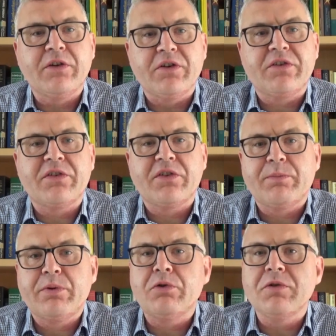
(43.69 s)
good as the
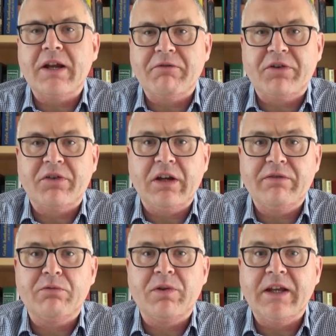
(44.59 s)
support they
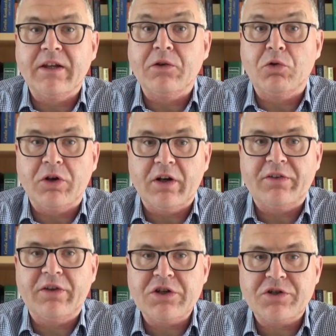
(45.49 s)
receive within an
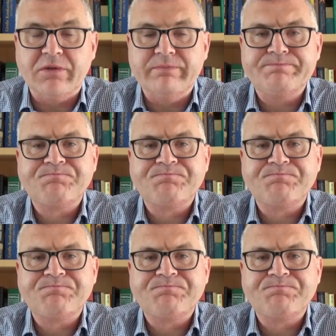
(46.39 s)
organization.